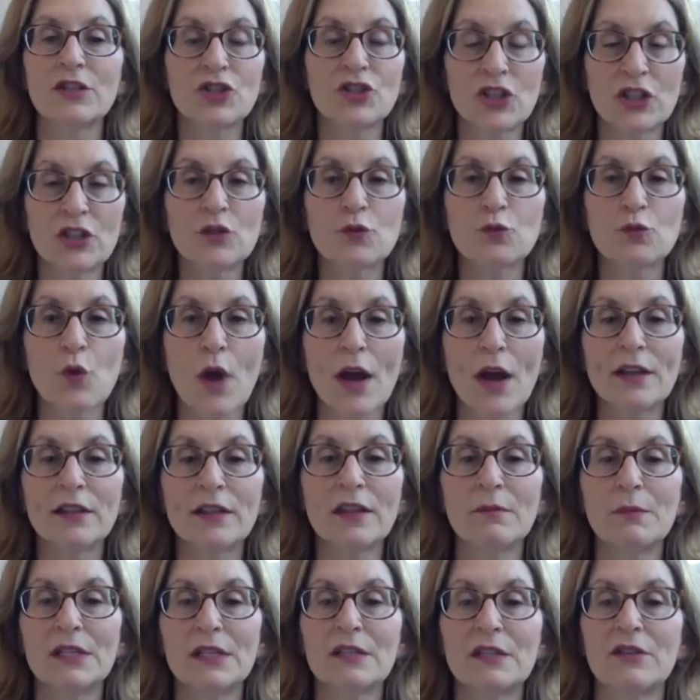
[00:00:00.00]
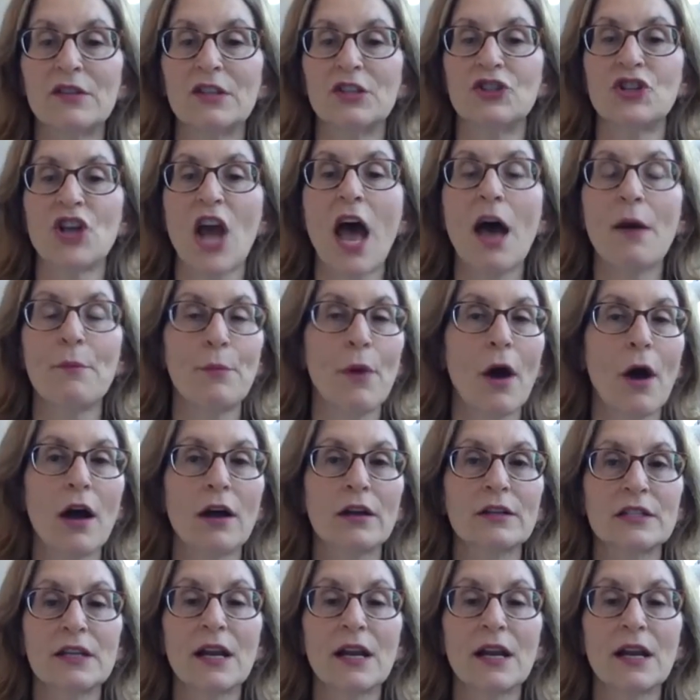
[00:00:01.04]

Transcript: just write them into the chat box.